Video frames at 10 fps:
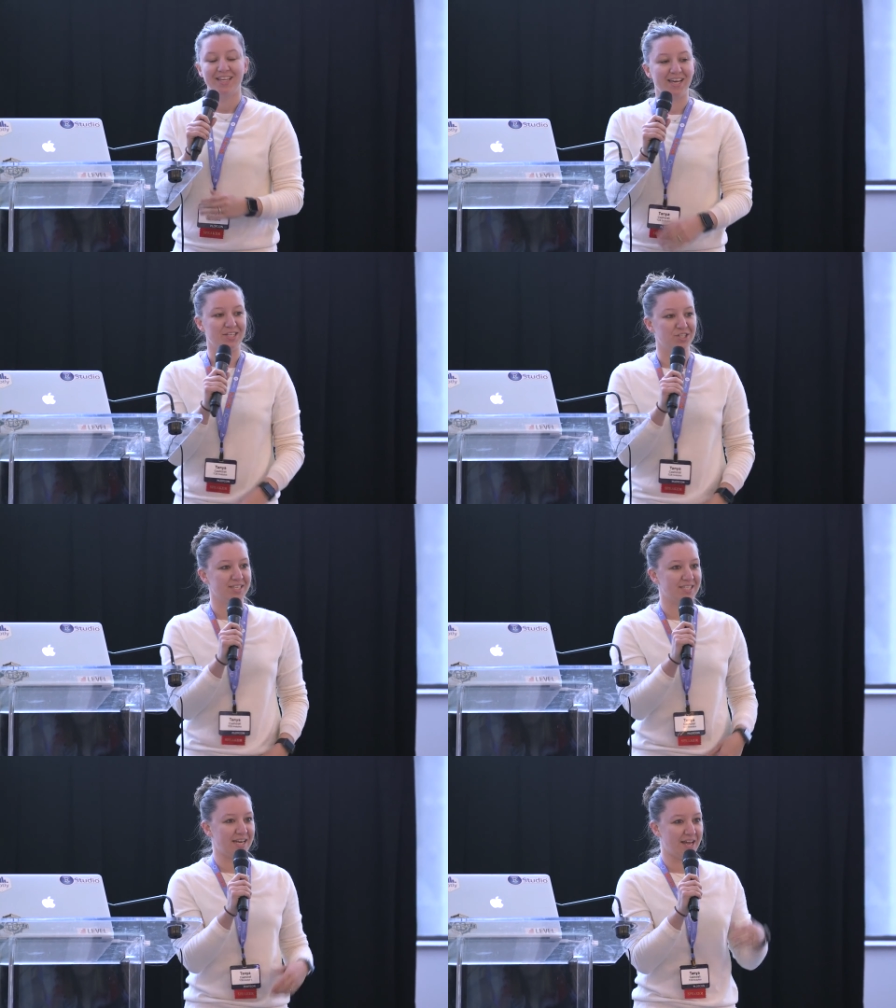It's
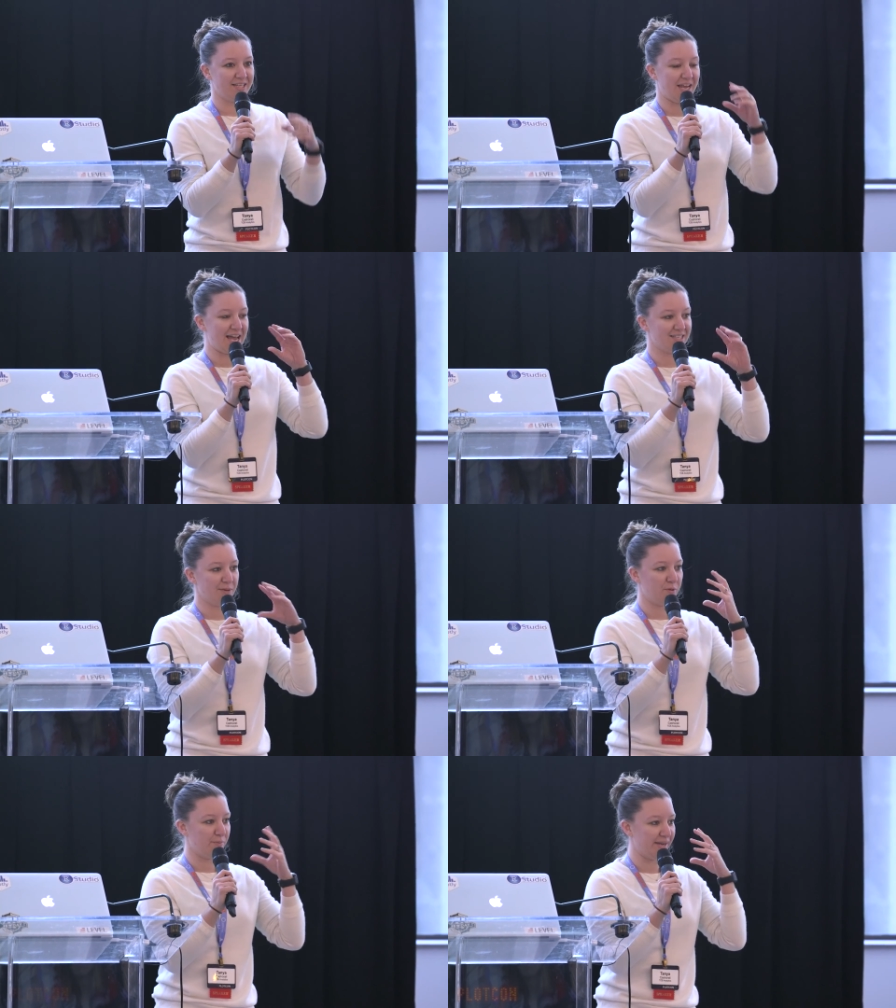just that as
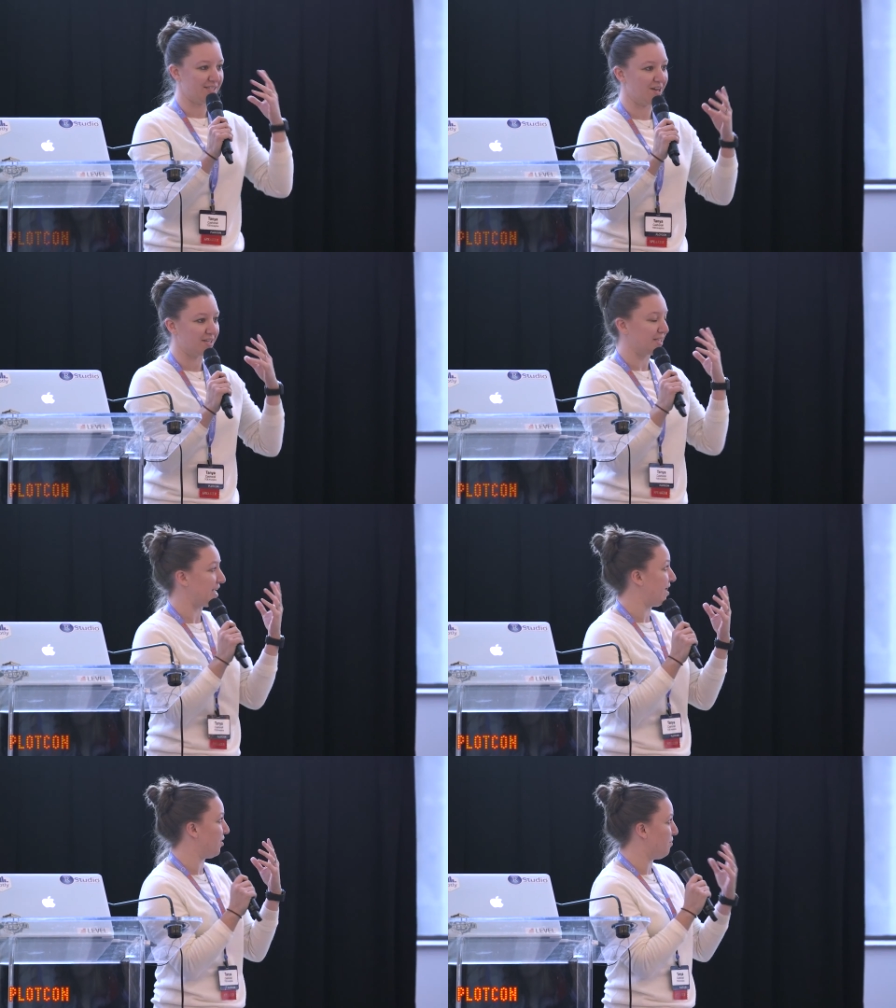I put my talk
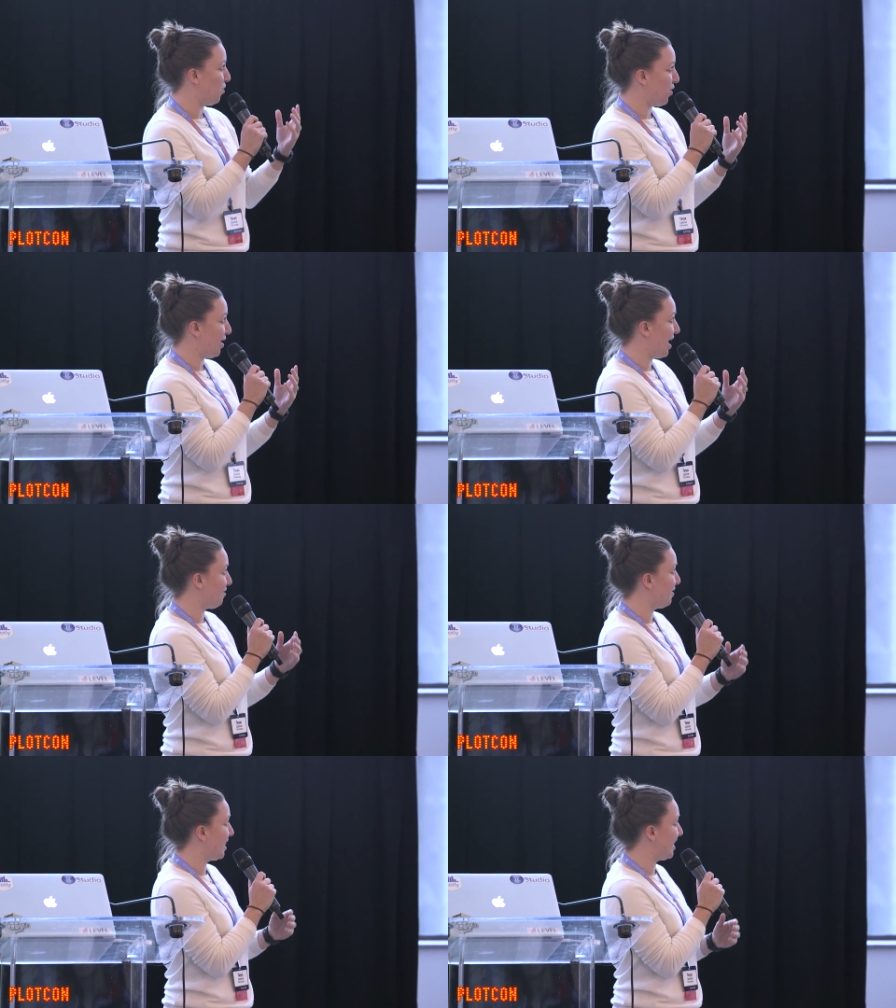together more, I
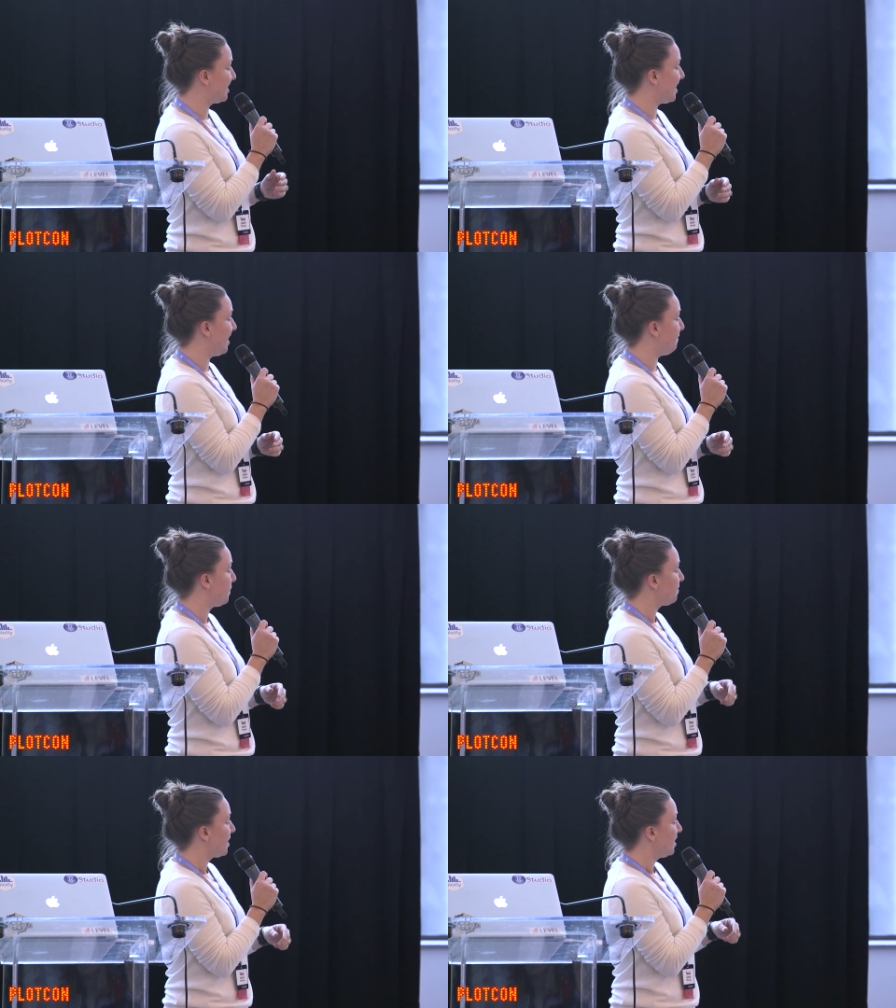realized that
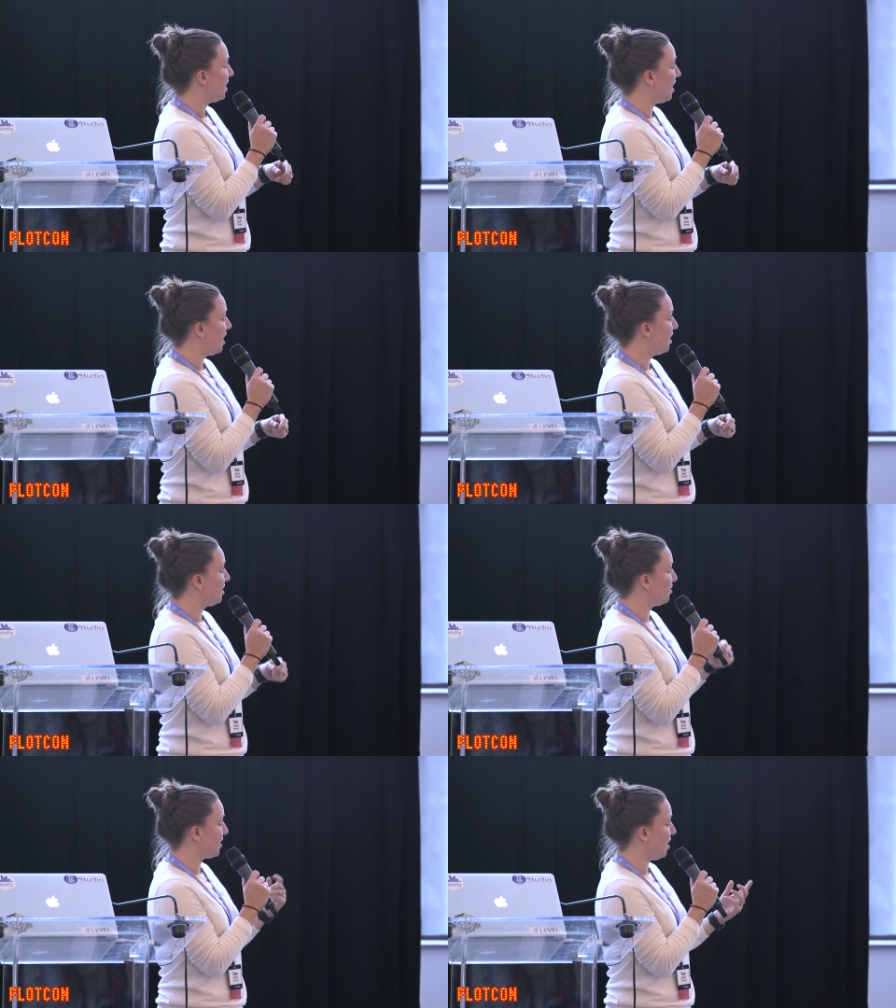
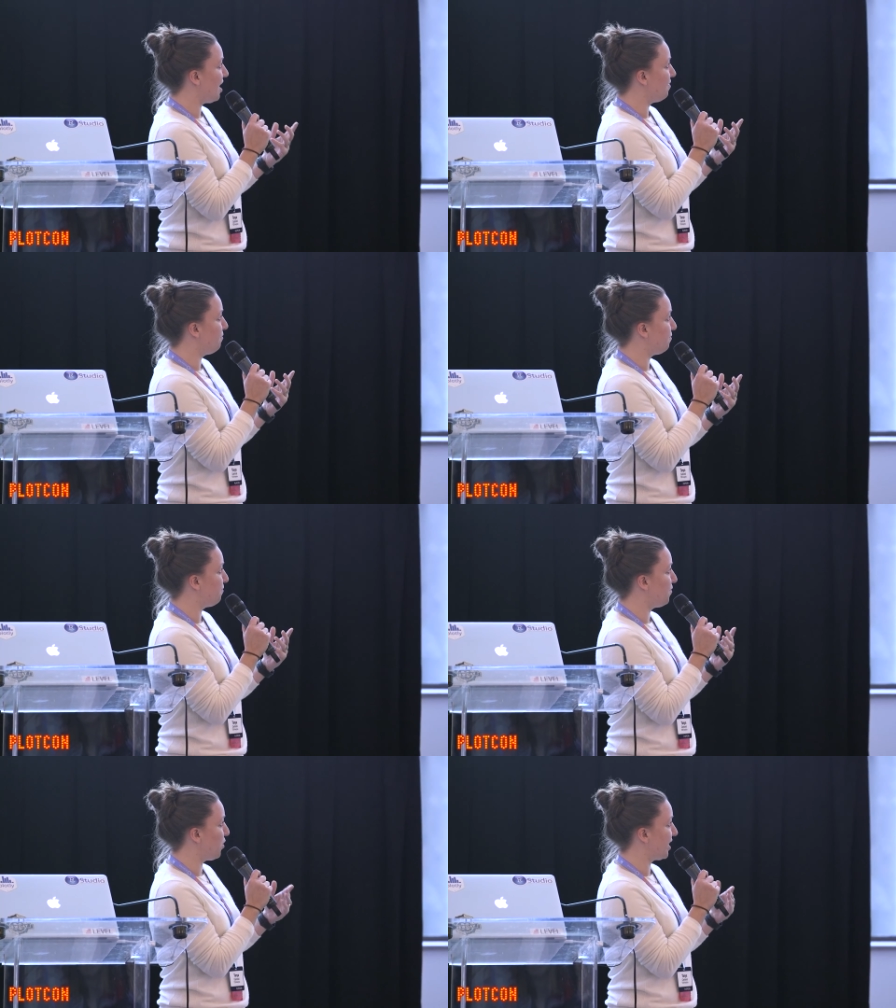there's a lot of
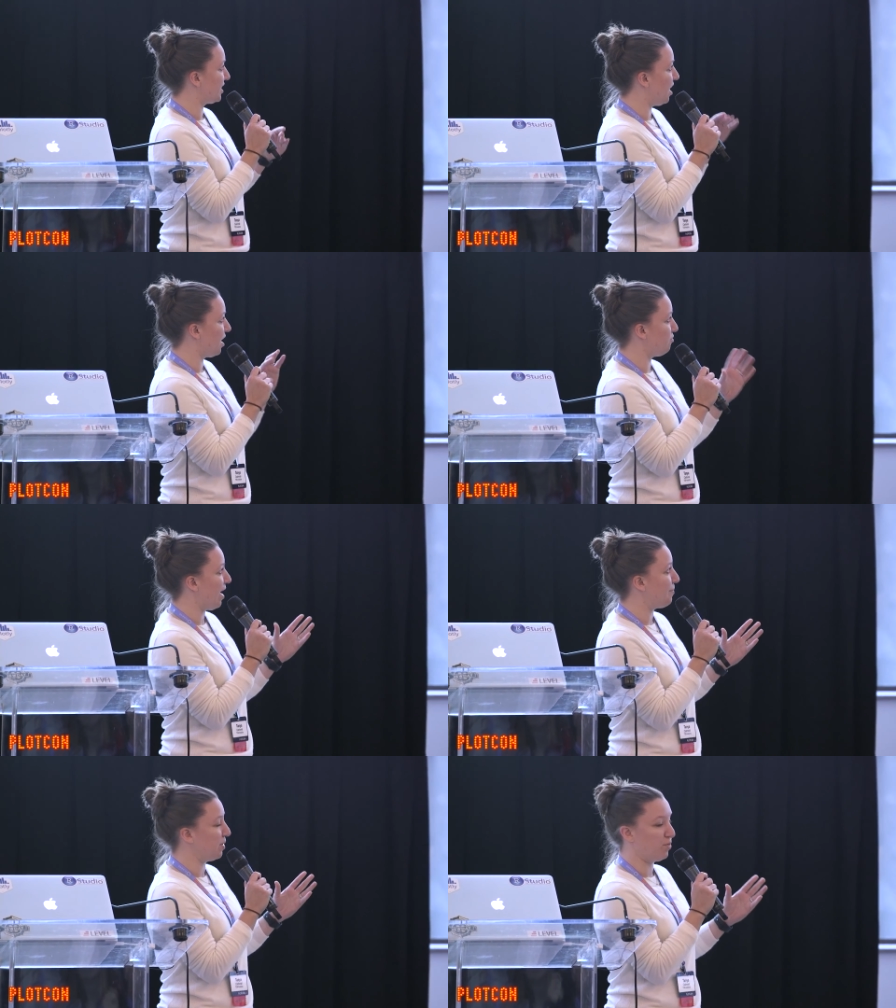focus on
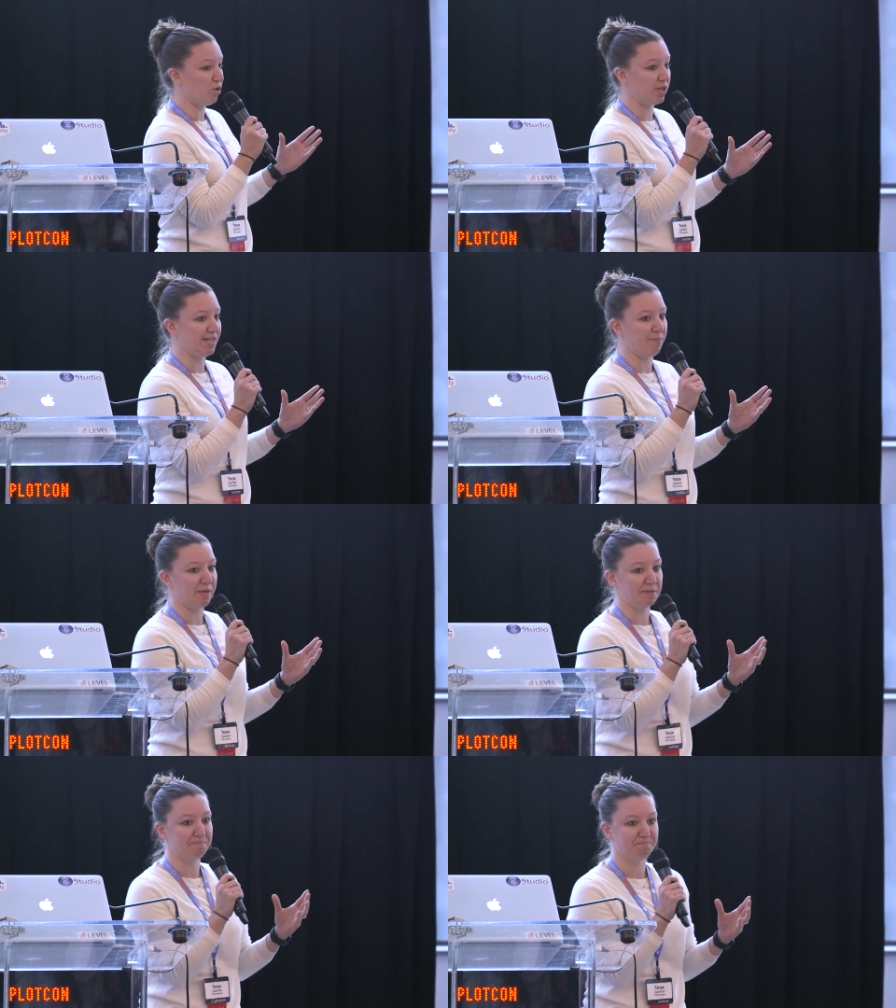rapid
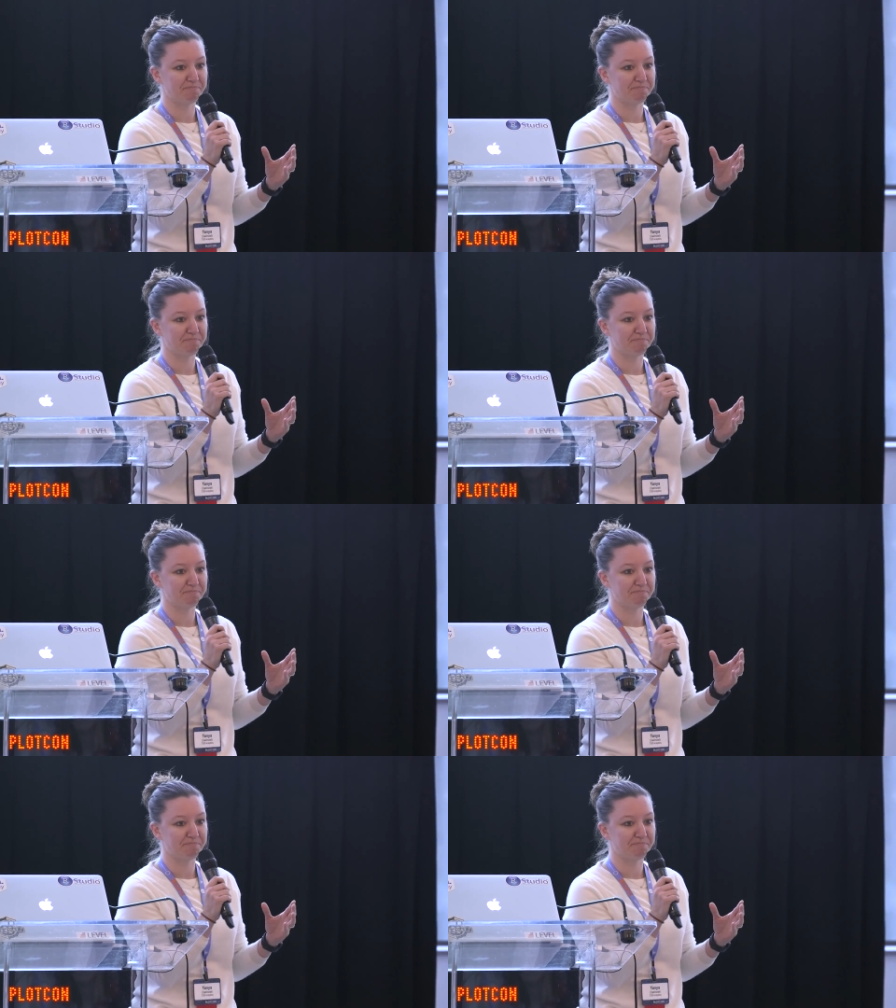prototyping.